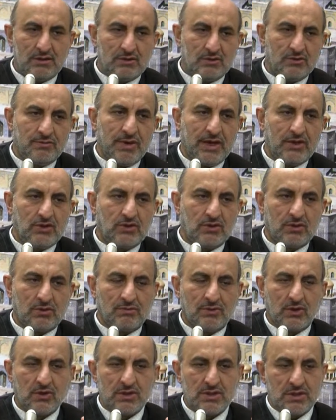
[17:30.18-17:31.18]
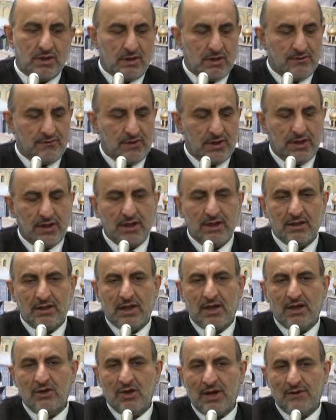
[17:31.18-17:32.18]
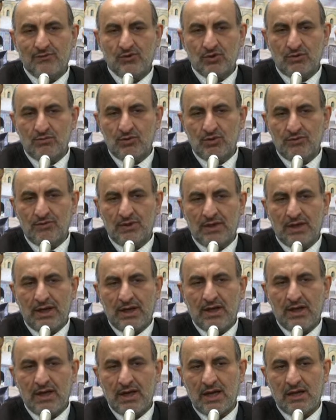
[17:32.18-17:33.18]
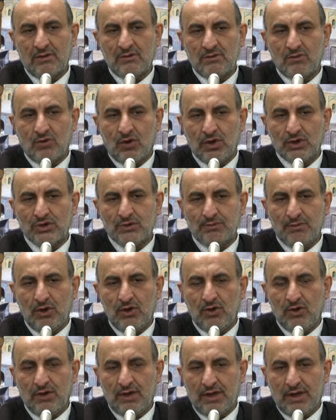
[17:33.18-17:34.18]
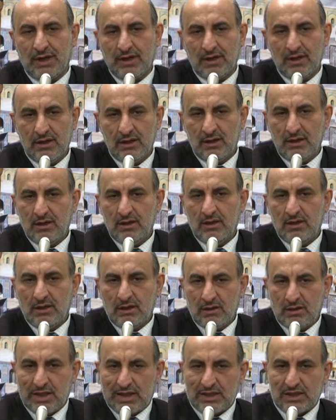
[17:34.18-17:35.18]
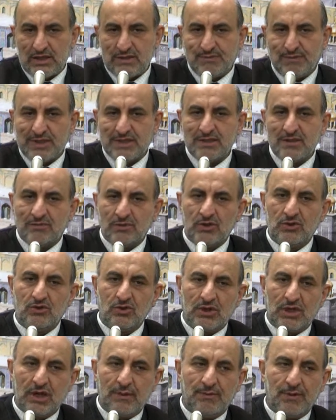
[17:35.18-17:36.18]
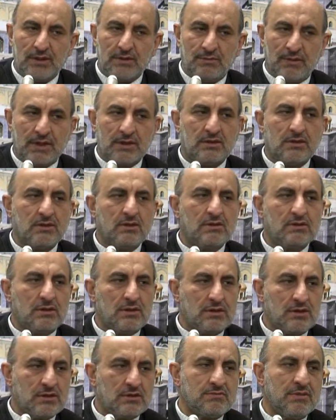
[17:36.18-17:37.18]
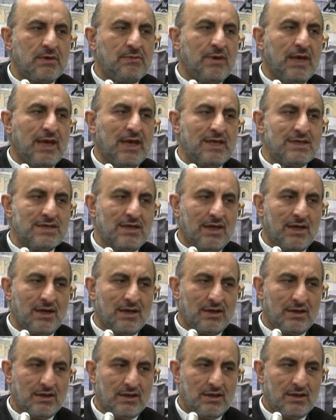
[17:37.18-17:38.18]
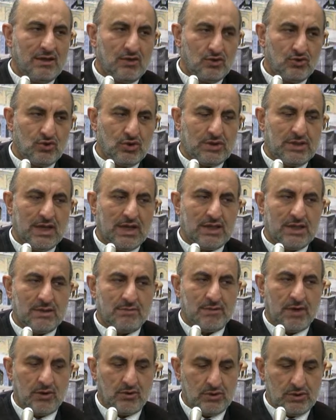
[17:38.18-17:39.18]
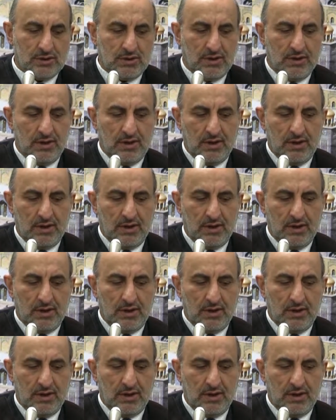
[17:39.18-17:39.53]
to make sure, because if the ring there, you have to move the ring and wash below the ring. That is possible to keep it, but it may be easier to take them out.